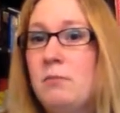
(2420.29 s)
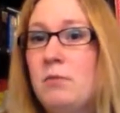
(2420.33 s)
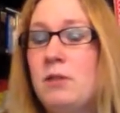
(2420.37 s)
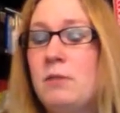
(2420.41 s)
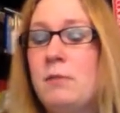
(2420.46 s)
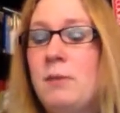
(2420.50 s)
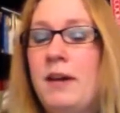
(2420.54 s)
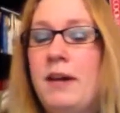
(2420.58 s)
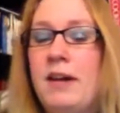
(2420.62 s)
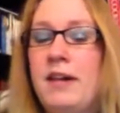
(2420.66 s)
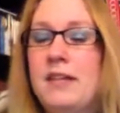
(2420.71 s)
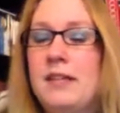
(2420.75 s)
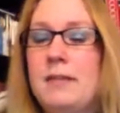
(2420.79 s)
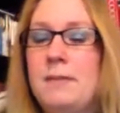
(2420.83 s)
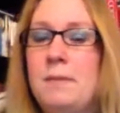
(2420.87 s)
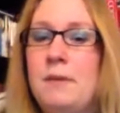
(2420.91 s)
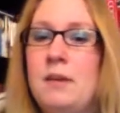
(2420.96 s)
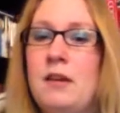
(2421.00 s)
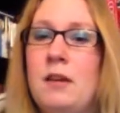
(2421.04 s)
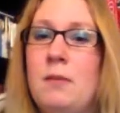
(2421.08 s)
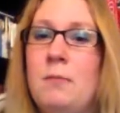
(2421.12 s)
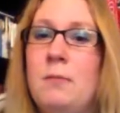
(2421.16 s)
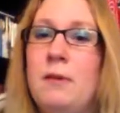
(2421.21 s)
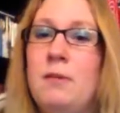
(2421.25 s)
with my
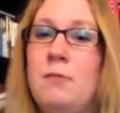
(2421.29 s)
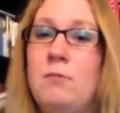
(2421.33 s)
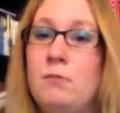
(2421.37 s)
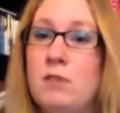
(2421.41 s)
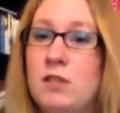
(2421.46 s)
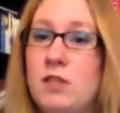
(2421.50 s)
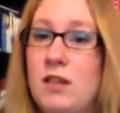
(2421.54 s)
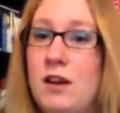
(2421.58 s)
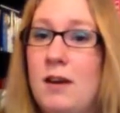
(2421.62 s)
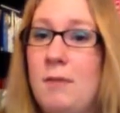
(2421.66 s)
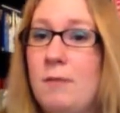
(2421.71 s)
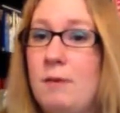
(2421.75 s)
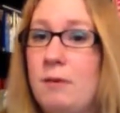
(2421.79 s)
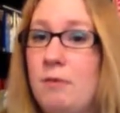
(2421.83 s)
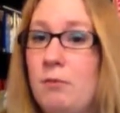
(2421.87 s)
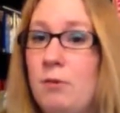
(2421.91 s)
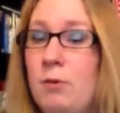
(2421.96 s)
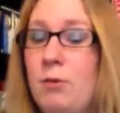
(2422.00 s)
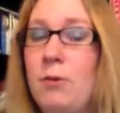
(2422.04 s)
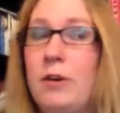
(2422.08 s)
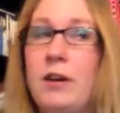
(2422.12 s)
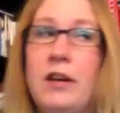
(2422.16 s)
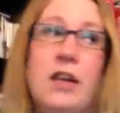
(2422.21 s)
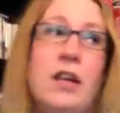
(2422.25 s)
husband about stopping
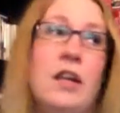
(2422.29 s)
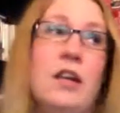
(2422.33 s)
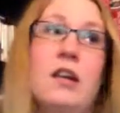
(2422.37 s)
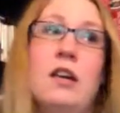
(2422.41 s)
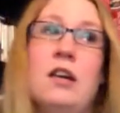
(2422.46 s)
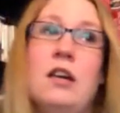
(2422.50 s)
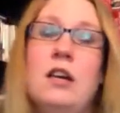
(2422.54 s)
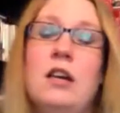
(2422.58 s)
recording.